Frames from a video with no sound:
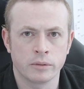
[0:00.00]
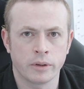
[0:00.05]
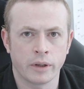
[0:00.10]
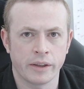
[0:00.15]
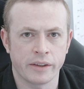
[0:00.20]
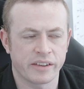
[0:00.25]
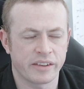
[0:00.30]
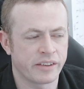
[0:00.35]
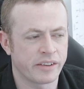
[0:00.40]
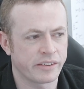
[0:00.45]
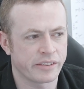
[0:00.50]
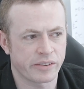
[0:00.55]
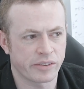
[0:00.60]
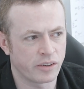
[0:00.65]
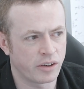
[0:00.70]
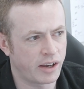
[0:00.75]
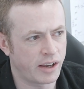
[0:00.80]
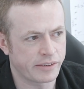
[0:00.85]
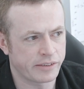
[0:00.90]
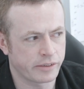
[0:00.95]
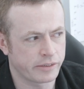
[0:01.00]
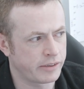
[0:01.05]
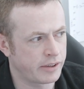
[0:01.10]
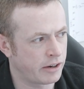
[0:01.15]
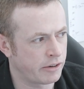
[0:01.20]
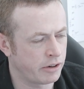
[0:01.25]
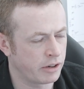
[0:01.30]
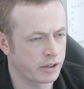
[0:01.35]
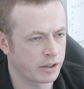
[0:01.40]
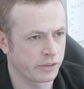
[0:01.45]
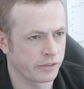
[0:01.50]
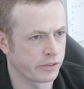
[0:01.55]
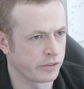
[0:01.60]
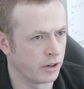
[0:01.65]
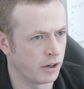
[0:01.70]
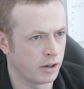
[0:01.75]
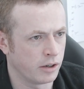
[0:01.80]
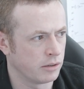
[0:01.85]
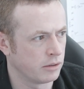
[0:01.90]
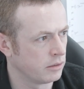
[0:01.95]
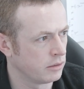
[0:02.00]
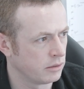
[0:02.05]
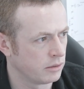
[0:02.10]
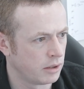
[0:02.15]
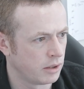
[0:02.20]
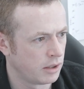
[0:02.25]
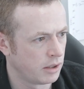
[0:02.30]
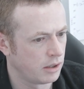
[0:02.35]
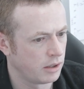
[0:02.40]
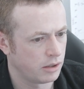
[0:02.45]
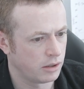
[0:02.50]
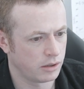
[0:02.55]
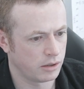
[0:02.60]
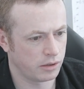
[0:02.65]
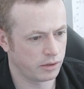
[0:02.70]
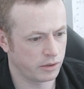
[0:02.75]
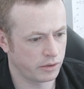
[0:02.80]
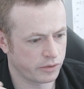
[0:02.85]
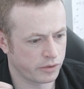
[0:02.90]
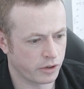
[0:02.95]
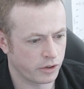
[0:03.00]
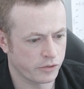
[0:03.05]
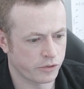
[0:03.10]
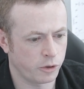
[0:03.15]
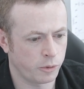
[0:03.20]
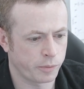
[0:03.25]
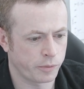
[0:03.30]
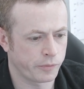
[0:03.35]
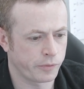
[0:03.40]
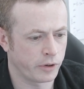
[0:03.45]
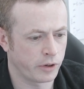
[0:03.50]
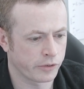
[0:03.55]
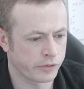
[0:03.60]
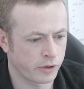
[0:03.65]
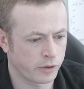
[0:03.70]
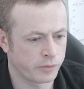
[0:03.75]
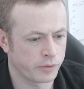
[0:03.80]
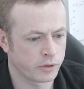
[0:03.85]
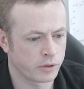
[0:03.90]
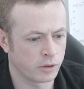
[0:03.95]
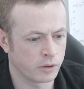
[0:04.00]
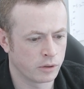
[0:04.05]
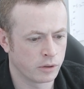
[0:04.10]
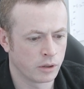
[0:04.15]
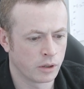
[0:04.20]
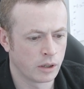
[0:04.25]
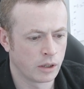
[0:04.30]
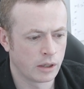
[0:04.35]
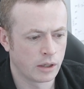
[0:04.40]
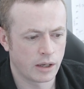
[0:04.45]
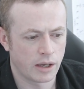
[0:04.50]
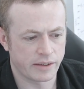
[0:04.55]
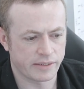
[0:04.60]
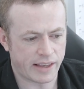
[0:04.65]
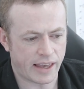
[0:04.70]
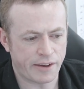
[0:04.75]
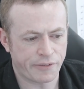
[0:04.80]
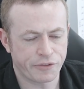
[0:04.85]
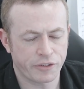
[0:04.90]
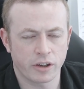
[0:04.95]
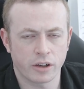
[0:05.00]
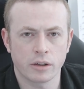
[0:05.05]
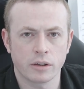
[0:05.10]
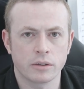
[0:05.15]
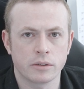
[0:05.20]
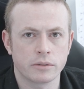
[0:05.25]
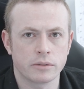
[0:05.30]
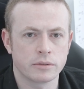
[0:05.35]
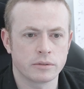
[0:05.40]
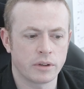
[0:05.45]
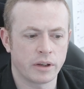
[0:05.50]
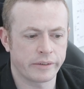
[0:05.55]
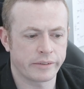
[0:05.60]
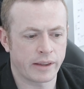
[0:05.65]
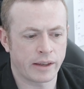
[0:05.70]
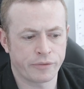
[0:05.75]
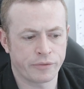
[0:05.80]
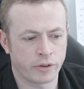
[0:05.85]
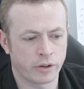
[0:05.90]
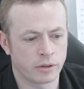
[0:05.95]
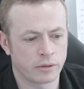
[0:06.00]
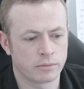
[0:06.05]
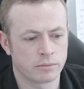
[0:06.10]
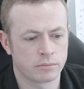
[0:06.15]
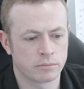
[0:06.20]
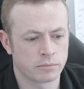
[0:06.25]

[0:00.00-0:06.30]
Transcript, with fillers: It, it's not esoteric, it's not, it's not super philosophical. It's effort, it's effort.